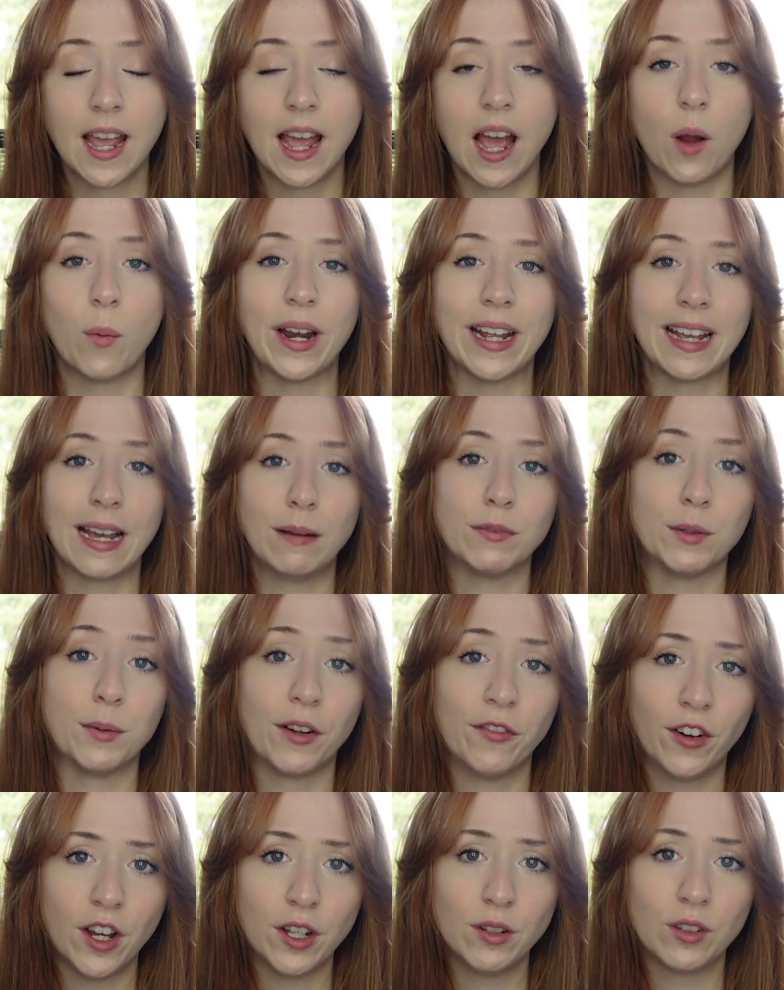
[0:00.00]
And when it came to
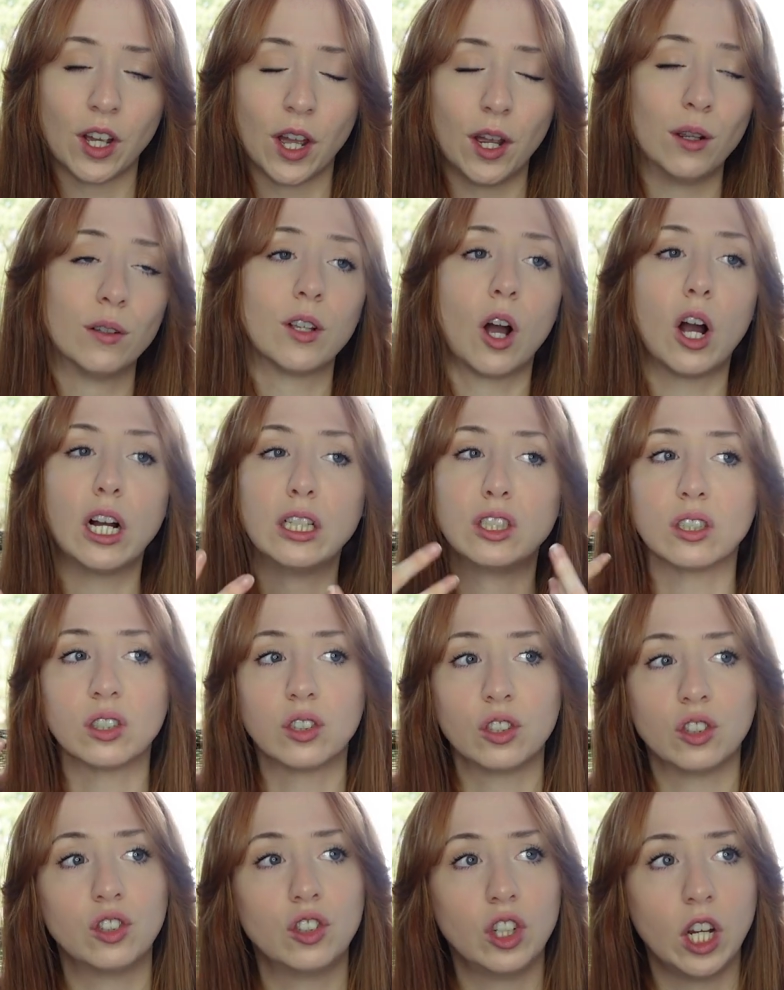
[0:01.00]
my photos, I
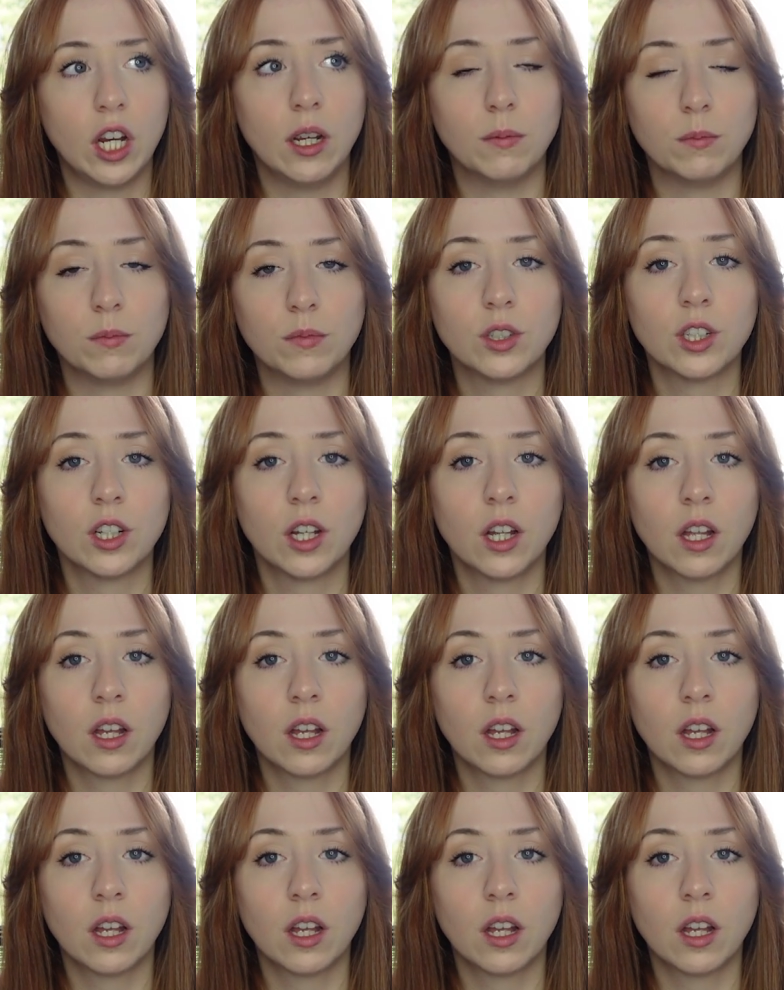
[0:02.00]
just assumed